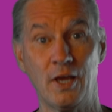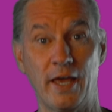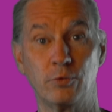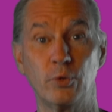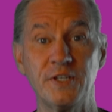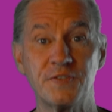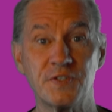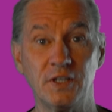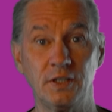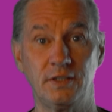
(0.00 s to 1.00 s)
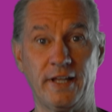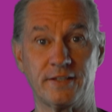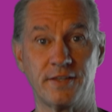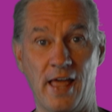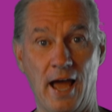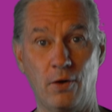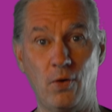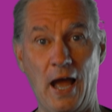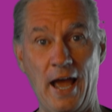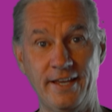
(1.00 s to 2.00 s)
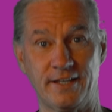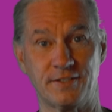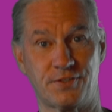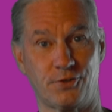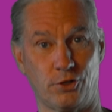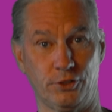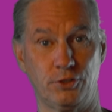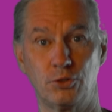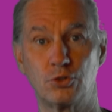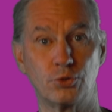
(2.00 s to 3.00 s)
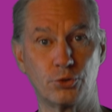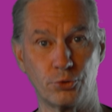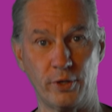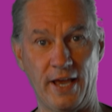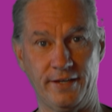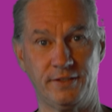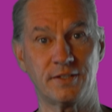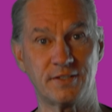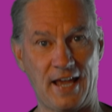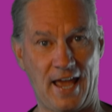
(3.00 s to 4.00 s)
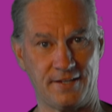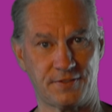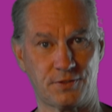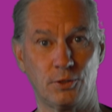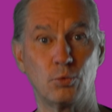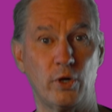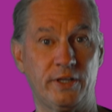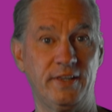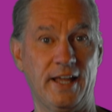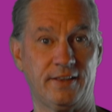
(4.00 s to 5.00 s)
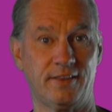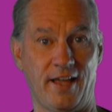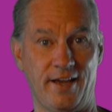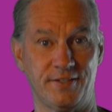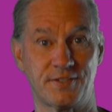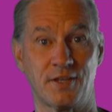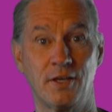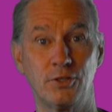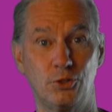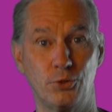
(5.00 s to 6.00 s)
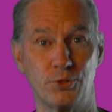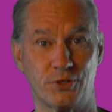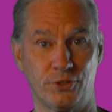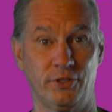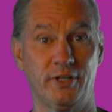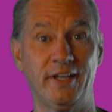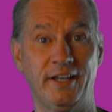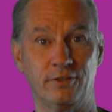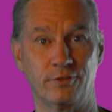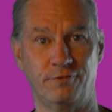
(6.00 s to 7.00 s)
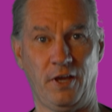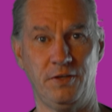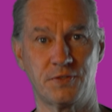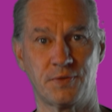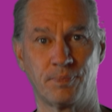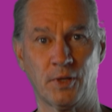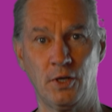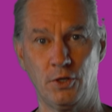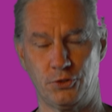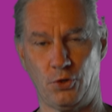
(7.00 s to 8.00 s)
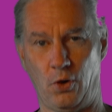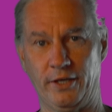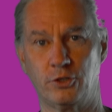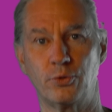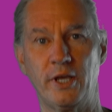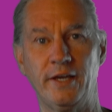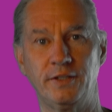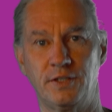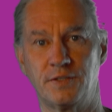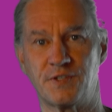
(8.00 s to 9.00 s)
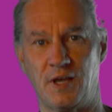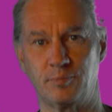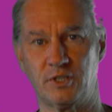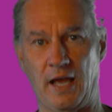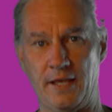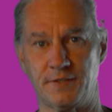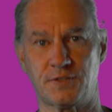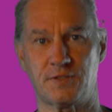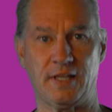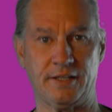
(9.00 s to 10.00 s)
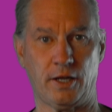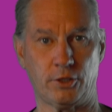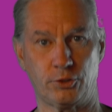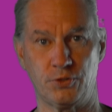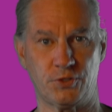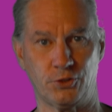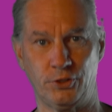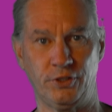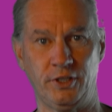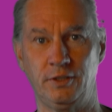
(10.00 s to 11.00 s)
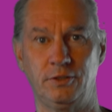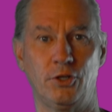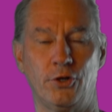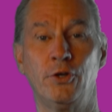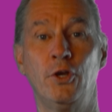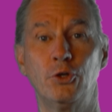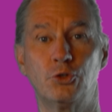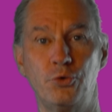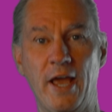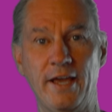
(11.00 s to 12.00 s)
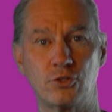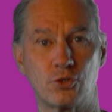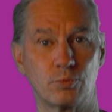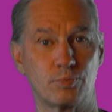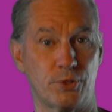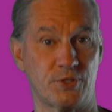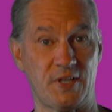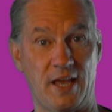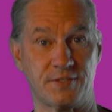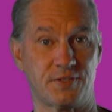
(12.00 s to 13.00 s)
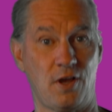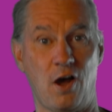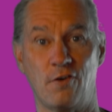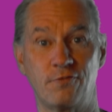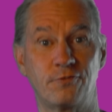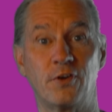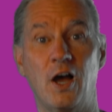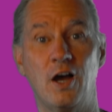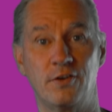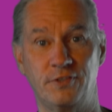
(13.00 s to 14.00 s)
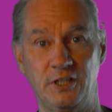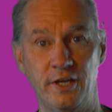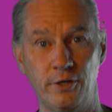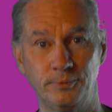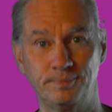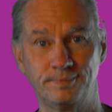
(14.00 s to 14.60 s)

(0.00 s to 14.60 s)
And we see that now I can start to create tasks with that nice user interface. So I created some tasks that are concerning the creation process of video,